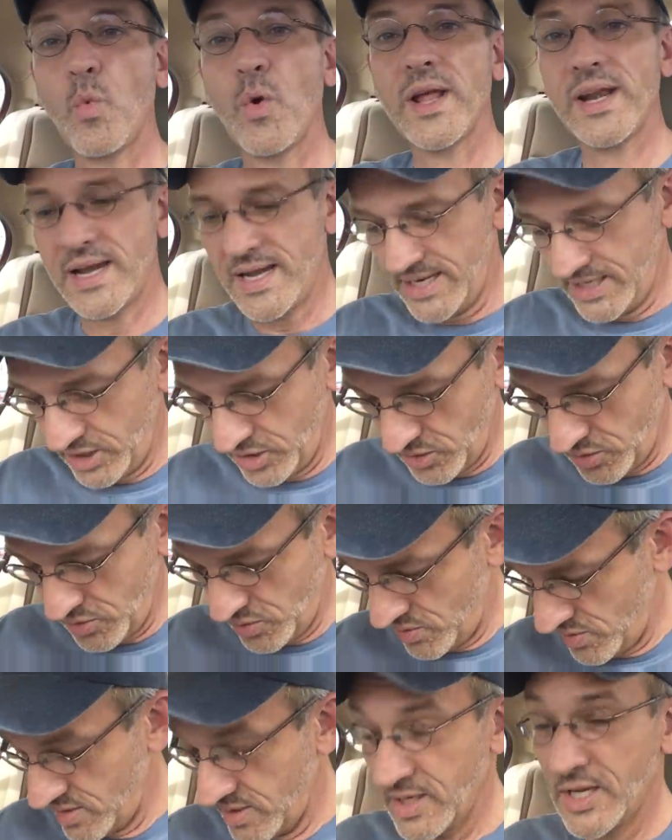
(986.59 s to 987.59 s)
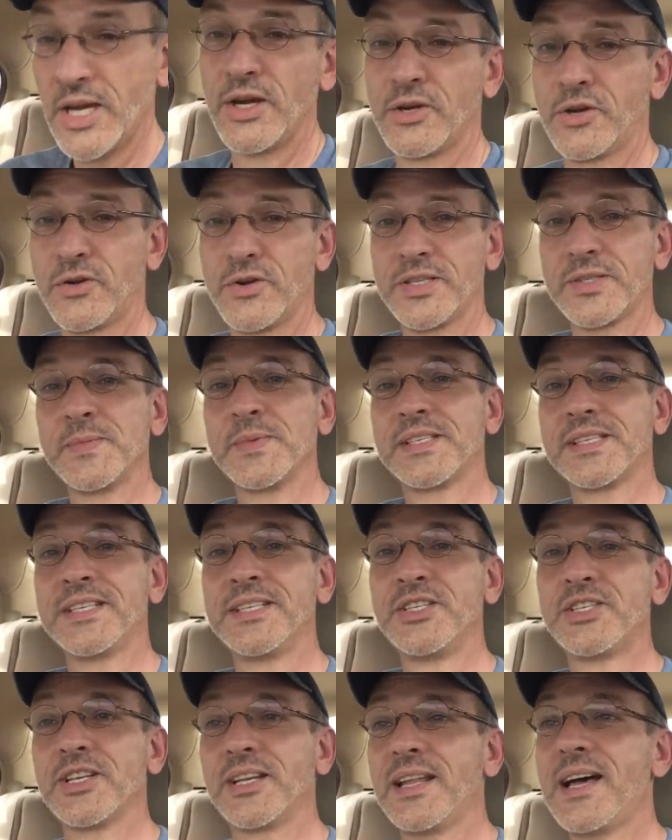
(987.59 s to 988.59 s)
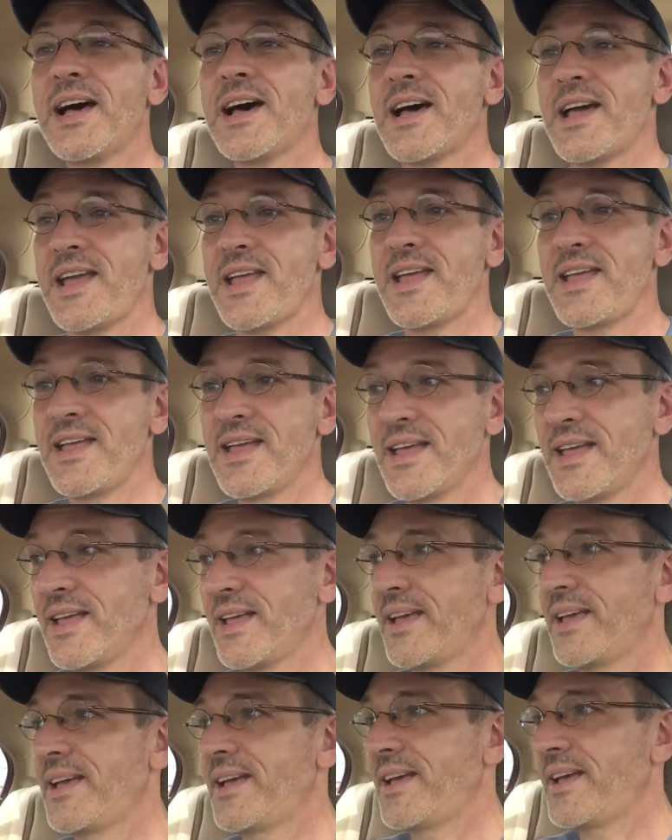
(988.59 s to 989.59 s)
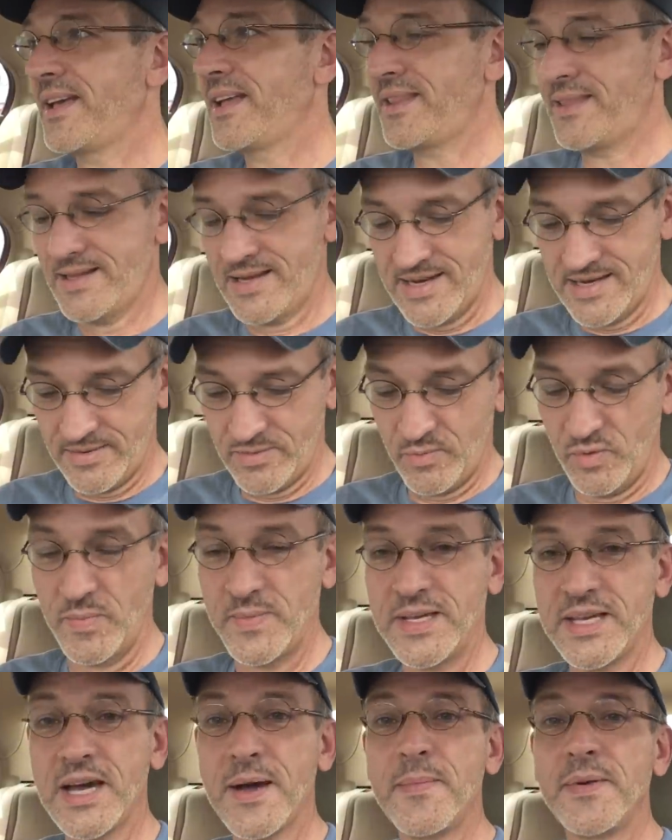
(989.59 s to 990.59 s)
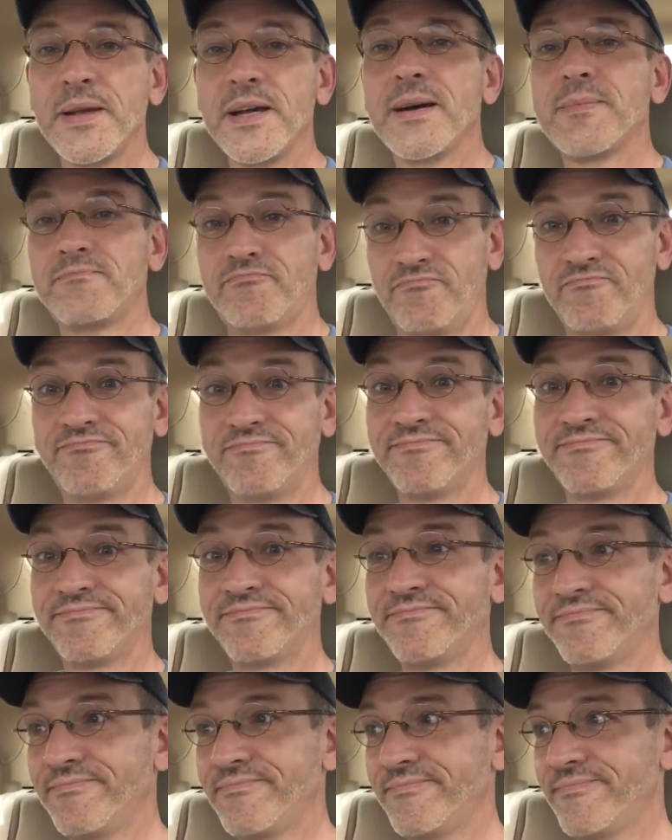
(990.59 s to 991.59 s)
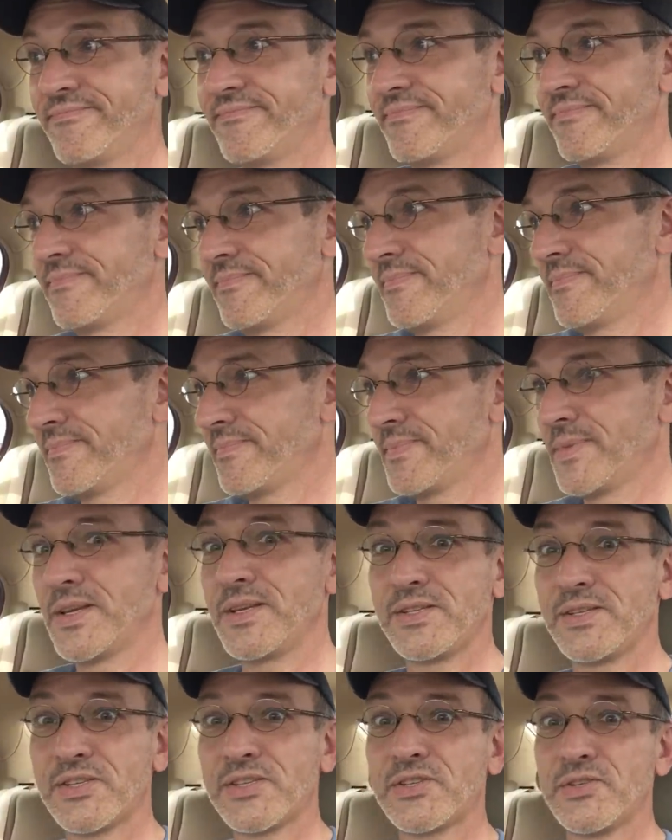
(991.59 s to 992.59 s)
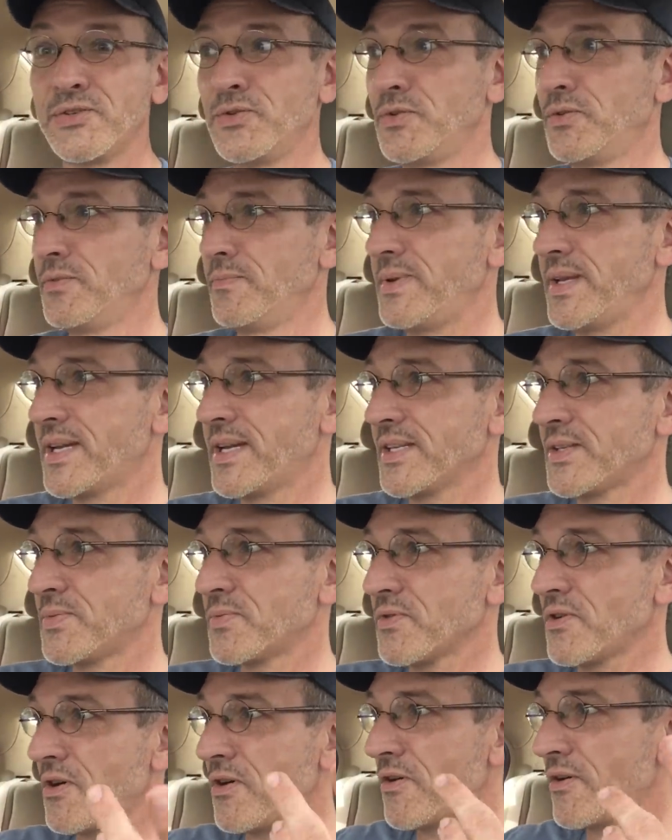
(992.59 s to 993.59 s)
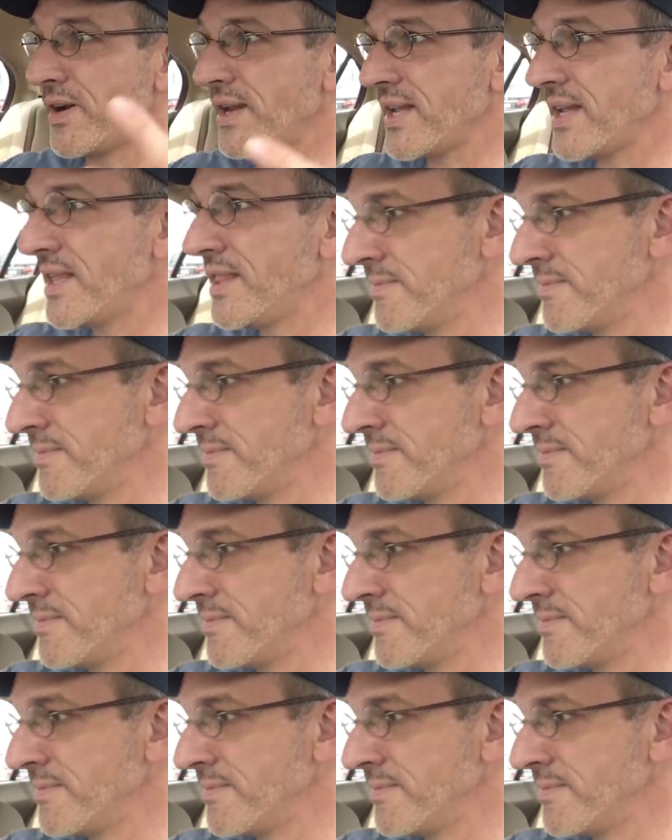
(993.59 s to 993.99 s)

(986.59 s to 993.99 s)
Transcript: when I do Christmas in July. And that will be coming up soon because we're already